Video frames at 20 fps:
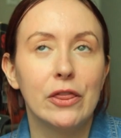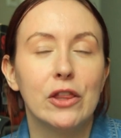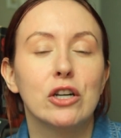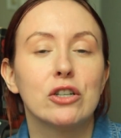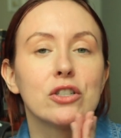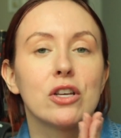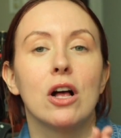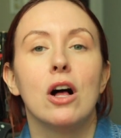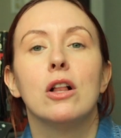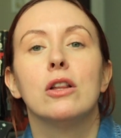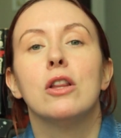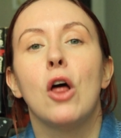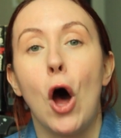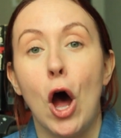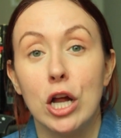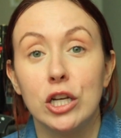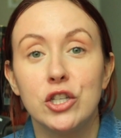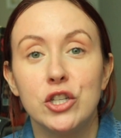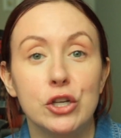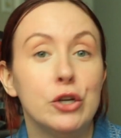There's a
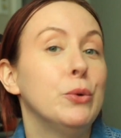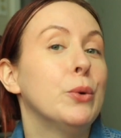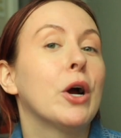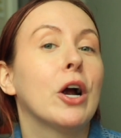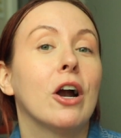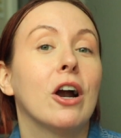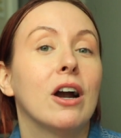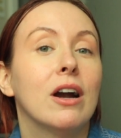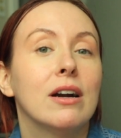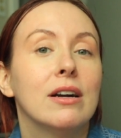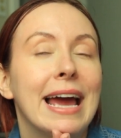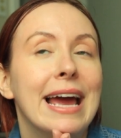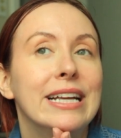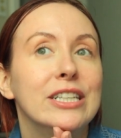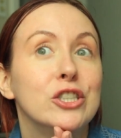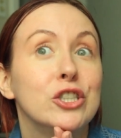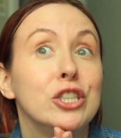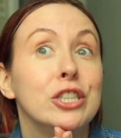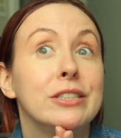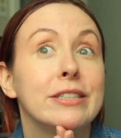lot to her,
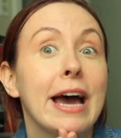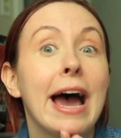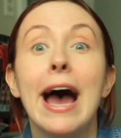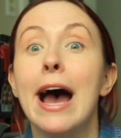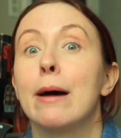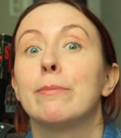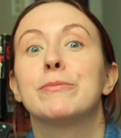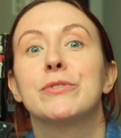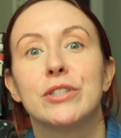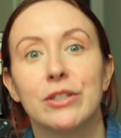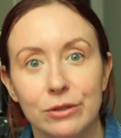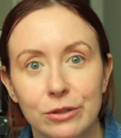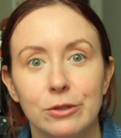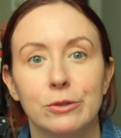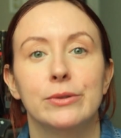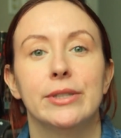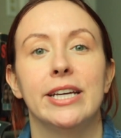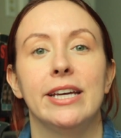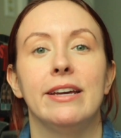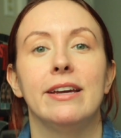and she's
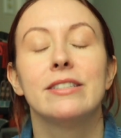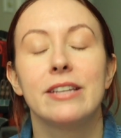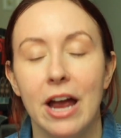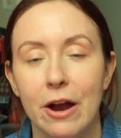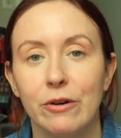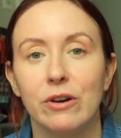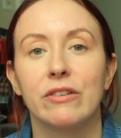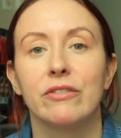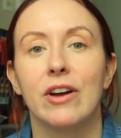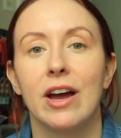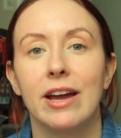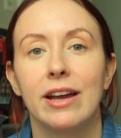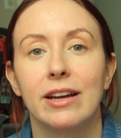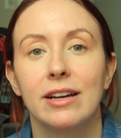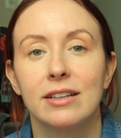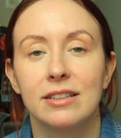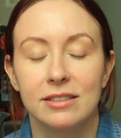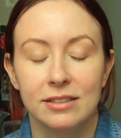absolutely terrifying.